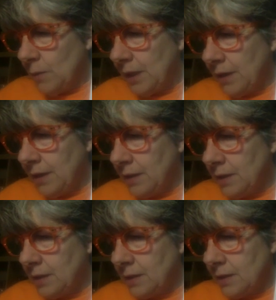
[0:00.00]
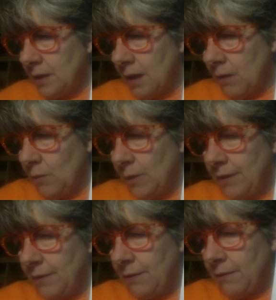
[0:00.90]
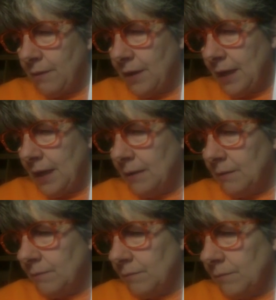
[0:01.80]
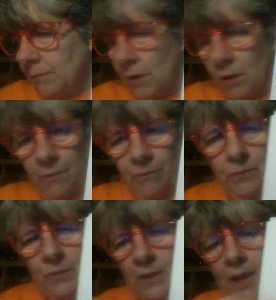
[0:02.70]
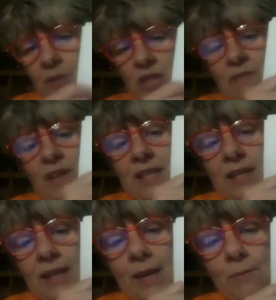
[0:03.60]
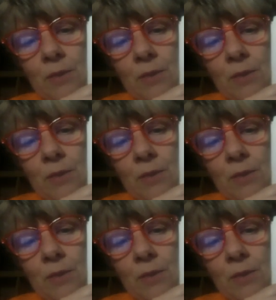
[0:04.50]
going to start with 3. I'm just inventing a game as we're